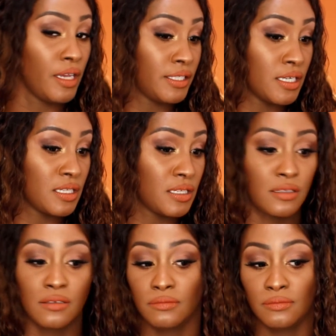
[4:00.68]
it just,
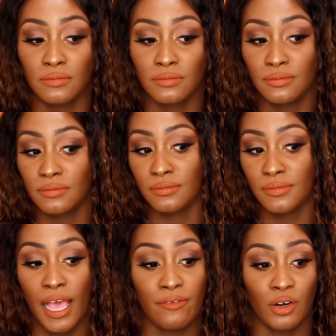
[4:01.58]

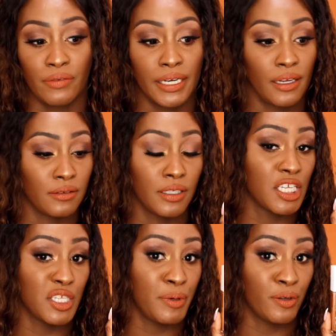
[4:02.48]
I have it on right now and
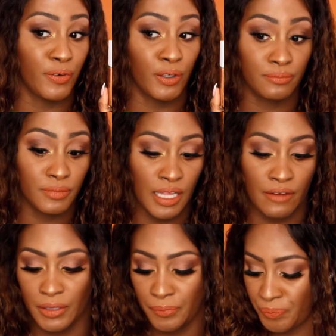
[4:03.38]
it's beautiful.
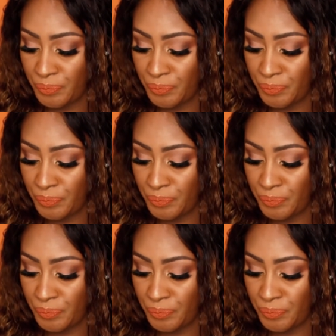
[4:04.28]
Love it.